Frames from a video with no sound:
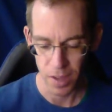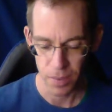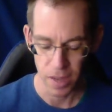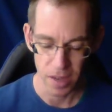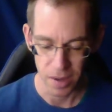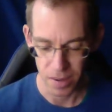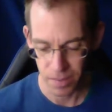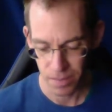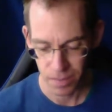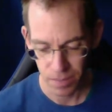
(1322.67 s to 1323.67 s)
coming, uh,
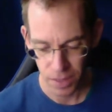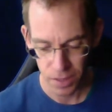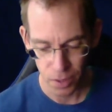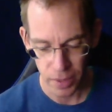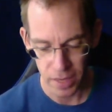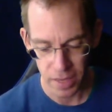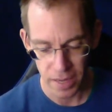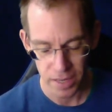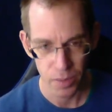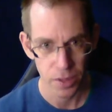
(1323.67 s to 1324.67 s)
a little bit
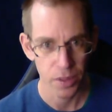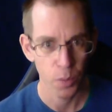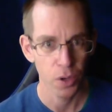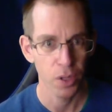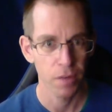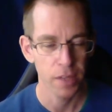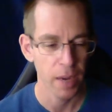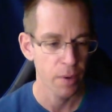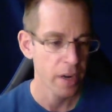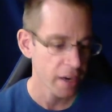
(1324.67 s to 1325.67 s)
connected with the world of
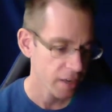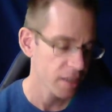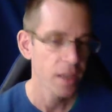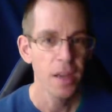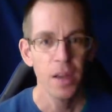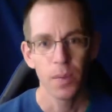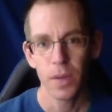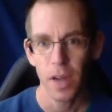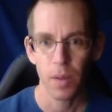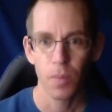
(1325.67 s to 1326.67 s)
cybernetics
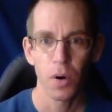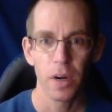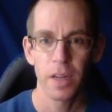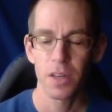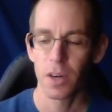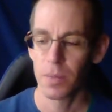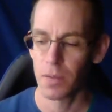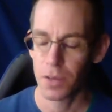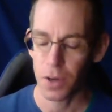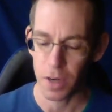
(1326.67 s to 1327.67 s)
would talk more in terms
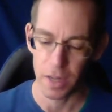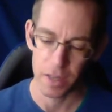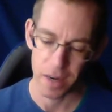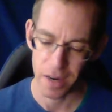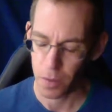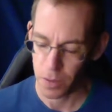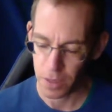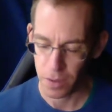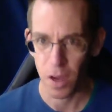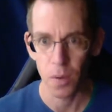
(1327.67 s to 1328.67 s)
of circuits, and I don't
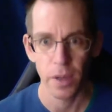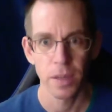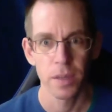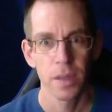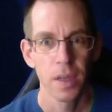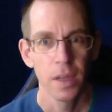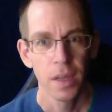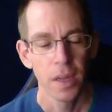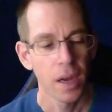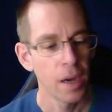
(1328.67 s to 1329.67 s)
think they always
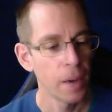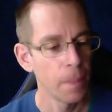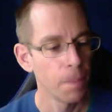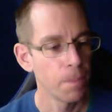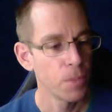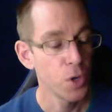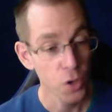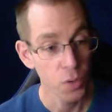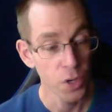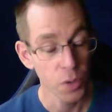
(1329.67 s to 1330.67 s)
um,
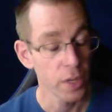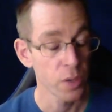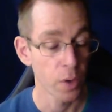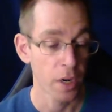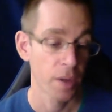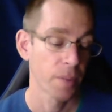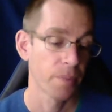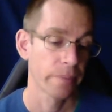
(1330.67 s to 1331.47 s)
knew Dewey's work,